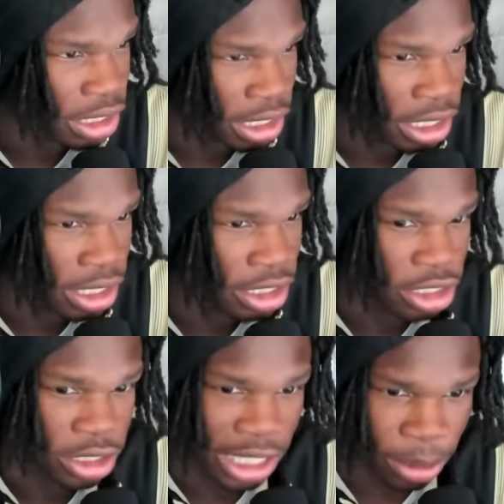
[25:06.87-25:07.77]
and
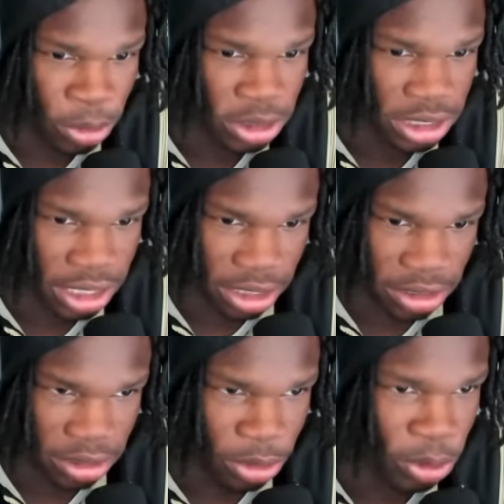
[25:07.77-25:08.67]
the Cowboys tonight,
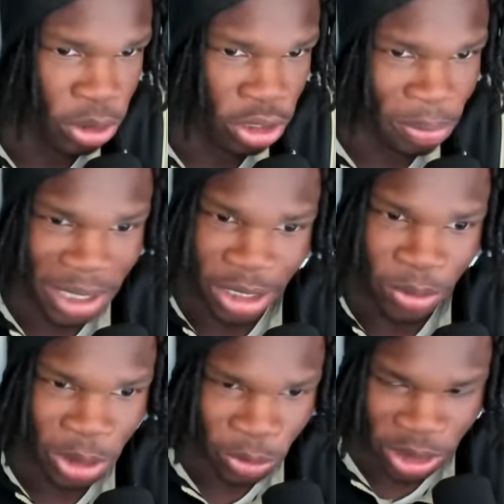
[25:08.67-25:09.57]
and we're going to come back
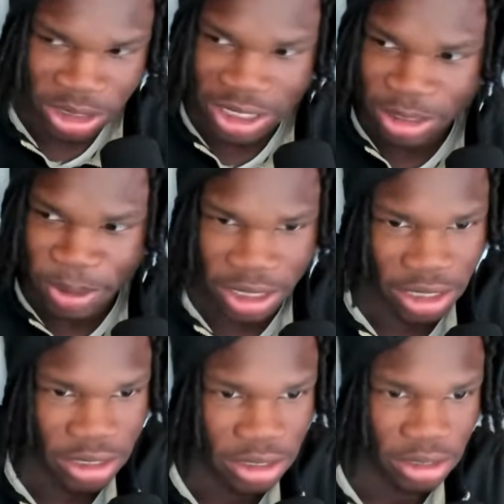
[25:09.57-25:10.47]
with the winners next
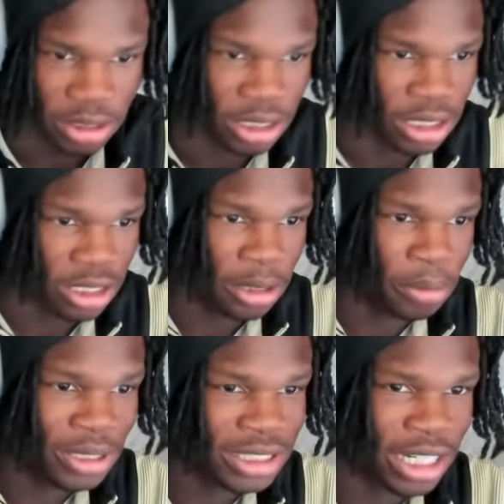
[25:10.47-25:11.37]
Monday.
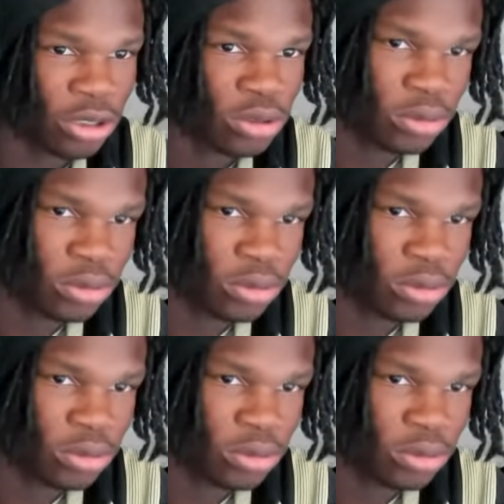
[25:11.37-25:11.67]
Peace out.